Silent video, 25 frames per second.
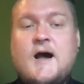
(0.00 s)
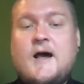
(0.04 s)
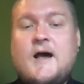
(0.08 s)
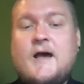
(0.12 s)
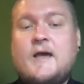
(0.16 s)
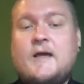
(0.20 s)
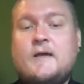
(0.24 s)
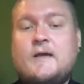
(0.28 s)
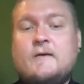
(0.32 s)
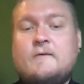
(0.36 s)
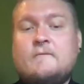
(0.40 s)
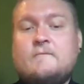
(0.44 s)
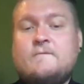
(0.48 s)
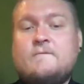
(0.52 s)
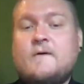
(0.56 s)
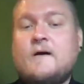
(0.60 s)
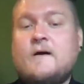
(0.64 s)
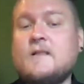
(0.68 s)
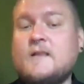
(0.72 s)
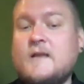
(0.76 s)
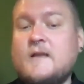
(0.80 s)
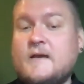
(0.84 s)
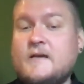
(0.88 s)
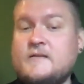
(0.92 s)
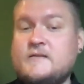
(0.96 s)
I
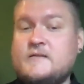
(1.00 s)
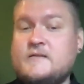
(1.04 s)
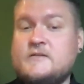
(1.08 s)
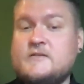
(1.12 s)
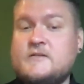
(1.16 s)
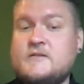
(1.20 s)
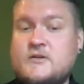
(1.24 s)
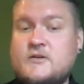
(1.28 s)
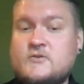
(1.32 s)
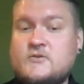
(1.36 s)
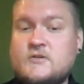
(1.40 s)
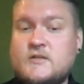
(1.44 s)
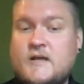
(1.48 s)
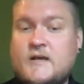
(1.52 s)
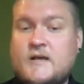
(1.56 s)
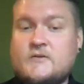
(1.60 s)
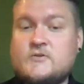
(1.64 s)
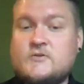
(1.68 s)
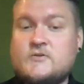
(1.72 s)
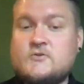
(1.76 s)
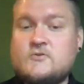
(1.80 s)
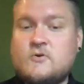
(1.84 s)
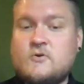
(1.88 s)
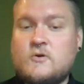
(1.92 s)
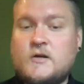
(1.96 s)
felt like
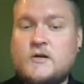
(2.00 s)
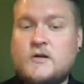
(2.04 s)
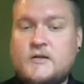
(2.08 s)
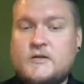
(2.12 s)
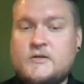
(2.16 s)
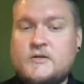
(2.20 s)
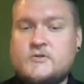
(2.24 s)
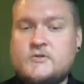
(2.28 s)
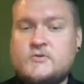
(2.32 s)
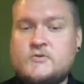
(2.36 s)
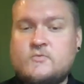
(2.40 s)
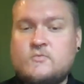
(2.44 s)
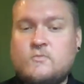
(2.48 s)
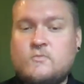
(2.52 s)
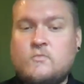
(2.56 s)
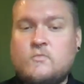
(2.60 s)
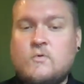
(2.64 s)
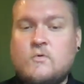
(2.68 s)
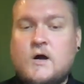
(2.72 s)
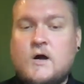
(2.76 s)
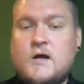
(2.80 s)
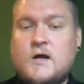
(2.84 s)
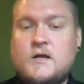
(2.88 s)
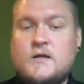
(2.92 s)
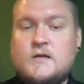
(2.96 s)
decentralized storage
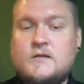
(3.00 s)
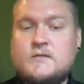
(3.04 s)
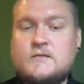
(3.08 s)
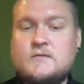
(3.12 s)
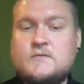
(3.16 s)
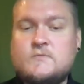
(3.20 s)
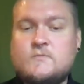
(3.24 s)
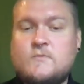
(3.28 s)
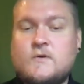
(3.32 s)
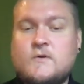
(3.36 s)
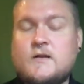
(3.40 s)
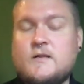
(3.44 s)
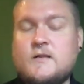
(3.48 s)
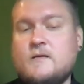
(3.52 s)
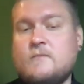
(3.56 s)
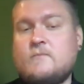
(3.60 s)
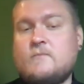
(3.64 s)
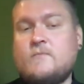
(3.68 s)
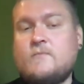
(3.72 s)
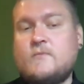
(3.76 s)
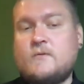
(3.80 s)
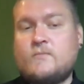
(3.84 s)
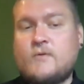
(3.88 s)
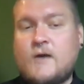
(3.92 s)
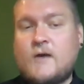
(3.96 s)
was one of
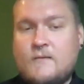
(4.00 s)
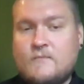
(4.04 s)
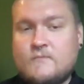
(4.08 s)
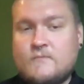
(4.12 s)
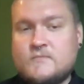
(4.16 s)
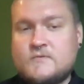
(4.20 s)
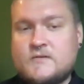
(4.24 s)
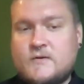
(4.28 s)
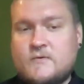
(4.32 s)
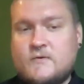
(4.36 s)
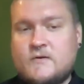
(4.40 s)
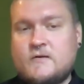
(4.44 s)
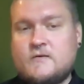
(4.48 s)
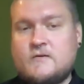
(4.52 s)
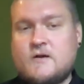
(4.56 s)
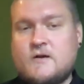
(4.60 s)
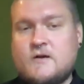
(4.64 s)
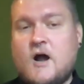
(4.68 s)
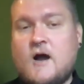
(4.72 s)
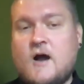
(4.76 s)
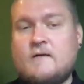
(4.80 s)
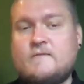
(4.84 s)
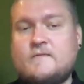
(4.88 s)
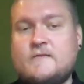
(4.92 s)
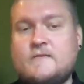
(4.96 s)
the, the problems I would
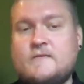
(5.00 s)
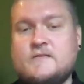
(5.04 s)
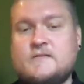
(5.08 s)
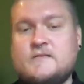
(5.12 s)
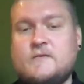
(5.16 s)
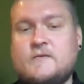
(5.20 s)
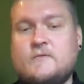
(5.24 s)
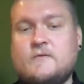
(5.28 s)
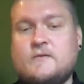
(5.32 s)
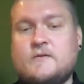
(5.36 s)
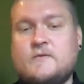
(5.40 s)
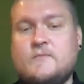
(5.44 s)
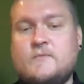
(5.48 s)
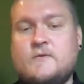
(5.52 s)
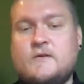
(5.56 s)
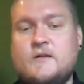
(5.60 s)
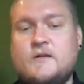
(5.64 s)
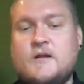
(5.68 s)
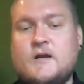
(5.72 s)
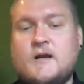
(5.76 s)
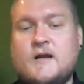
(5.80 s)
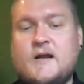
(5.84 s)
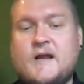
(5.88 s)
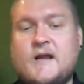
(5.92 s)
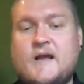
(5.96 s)
often see with
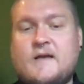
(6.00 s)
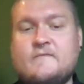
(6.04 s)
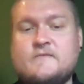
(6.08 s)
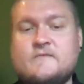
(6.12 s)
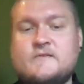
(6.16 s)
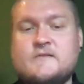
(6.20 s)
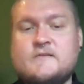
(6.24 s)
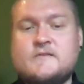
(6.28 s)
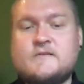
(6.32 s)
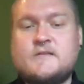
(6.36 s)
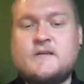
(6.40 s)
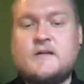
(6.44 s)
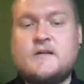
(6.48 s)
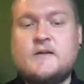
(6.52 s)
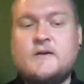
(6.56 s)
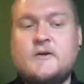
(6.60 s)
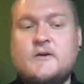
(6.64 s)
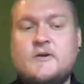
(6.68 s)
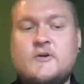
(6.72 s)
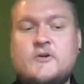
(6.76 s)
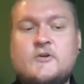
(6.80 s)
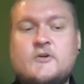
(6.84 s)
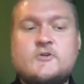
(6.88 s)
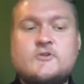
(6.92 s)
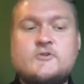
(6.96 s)
community archives is that
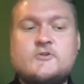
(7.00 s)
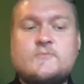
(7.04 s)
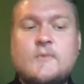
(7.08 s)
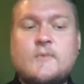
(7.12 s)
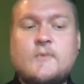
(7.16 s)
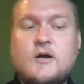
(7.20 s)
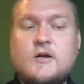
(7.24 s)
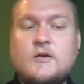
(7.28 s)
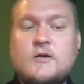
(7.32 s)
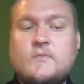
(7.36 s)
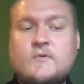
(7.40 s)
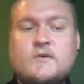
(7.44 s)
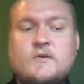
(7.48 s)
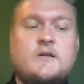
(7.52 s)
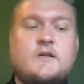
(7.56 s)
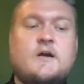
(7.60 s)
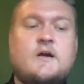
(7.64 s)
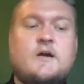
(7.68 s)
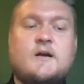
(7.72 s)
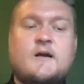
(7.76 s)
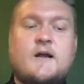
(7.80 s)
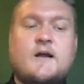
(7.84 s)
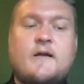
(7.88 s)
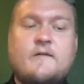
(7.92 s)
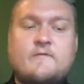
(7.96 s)
small community
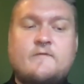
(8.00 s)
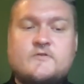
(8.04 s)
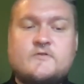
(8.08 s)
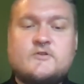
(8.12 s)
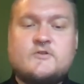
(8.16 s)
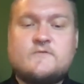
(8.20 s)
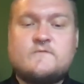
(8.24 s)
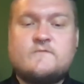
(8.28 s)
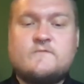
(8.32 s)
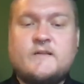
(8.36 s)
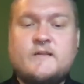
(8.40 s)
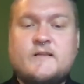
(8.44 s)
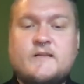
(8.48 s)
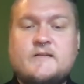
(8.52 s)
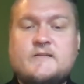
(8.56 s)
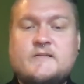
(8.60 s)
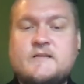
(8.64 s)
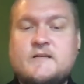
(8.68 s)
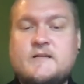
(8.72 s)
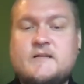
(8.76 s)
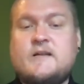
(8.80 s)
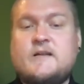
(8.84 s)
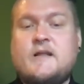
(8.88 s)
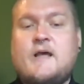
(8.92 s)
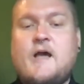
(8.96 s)
archives just really
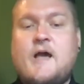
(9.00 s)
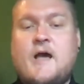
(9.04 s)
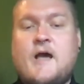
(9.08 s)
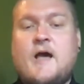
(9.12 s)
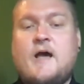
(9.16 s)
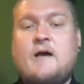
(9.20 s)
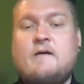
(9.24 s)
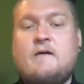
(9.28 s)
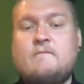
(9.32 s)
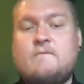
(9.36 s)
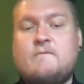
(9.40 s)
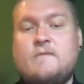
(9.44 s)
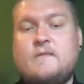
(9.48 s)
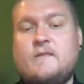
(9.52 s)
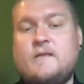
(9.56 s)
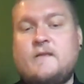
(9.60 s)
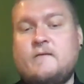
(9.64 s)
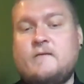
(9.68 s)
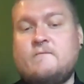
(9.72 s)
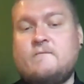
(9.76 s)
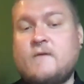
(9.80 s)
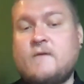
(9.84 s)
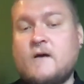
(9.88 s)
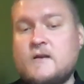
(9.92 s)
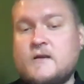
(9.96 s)
didn't have
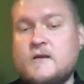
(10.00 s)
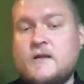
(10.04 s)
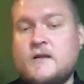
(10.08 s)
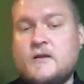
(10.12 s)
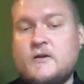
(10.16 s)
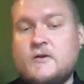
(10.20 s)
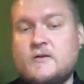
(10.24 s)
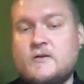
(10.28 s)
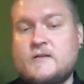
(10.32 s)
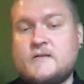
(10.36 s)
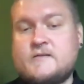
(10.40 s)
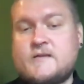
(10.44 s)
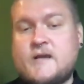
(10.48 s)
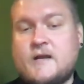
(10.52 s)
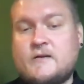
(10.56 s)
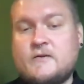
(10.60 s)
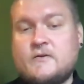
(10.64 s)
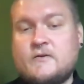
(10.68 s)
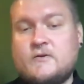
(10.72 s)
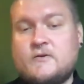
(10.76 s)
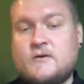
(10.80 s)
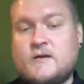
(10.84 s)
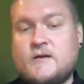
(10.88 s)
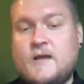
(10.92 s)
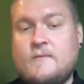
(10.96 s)
the funding or the
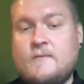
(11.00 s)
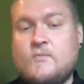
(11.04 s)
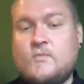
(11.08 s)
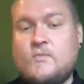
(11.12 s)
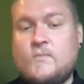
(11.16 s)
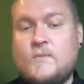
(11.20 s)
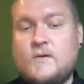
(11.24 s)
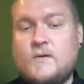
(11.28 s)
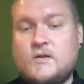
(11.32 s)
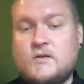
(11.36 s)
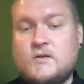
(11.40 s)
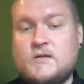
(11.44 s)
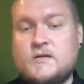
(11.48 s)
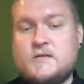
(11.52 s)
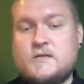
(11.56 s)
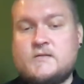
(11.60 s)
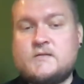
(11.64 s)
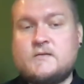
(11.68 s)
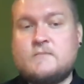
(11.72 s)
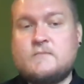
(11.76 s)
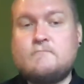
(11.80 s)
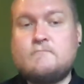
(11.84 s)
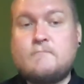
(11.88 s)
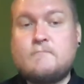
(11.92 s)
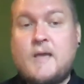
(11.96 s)
technical capability
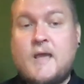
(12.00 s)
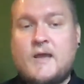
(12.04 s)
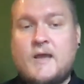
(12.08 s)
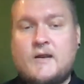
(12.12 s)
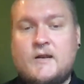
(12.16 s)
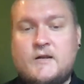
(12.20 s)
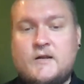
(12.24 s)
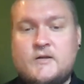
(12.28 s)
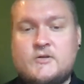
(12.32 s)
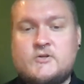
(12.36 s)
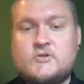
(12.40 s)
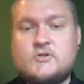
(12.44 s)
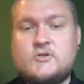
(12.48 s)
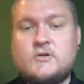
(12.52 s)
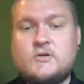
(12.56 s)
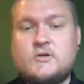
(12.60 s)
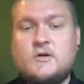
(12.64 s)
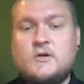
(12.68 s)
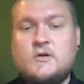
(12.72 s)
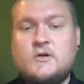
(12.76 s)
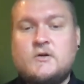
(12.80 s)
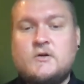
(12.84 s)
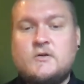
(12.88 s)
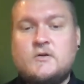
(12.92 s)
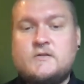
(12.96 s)
to manage
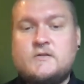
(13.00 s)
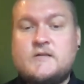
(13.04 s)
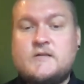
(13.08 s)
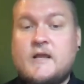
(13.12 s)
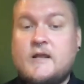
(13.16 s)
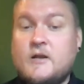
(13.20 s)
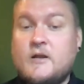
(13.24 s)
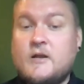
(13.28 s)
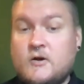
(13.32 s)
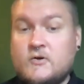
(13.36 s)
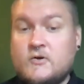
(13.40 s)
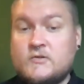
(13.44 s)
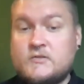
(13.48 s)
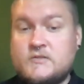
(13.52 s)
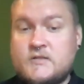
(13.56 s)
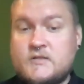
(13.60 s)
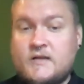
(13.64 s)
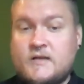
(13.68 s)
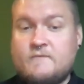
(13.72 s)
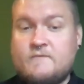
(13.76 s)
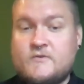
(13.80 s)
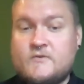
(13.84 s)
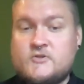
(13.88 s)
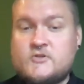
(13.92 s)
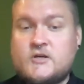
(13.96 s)
data
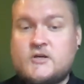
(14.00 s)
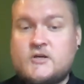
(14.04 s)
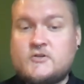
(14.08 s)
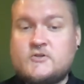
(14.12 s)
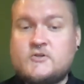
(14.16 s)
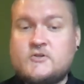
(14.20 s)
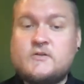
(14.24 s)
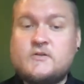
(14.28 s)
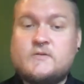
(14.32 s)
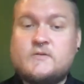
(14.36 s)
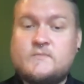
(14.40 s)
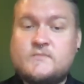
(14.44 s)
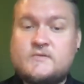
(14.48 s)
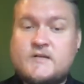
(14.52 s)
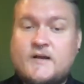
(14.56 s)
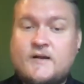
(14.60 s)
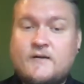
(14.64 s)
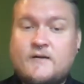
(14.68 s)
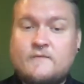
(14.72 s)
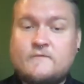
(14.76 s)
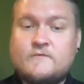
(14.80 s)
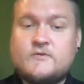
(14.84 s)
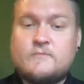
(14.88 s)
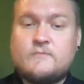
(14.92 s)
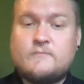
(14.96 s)
hosting infrastructure
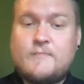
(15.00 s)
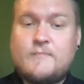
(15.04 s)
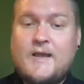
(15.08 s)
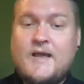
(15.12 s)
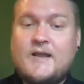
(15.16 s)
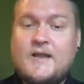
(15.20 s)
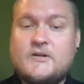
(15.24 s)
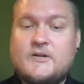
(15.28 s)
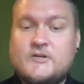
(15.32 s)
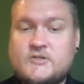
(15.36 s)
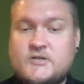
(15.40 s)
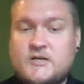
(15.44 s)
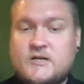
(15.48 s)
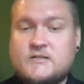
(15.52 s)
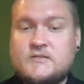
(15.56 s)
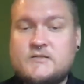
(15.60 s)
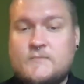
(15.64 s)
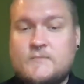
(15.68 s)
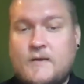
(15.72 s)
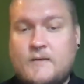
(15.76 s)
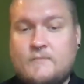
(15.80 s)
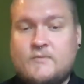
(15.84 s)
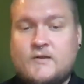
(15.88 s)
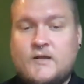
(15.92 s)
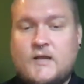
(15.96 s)
themselves or manage
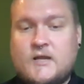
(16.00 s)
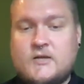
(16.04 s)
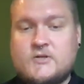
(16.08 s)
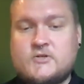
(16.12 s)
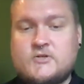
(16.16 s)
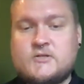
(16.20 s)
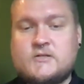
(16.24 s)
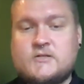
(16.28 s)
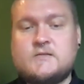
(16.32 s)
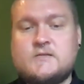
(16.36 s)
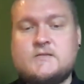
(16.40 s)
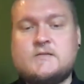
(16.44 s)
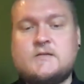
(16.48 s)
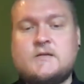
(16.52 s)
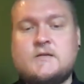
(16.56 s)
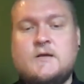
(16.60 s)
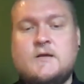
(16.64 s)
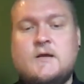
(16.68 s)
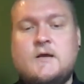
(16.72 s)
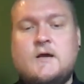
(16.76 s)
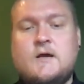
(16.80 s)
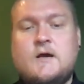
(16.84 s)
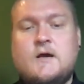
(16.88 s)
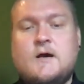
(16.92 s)
custom applications.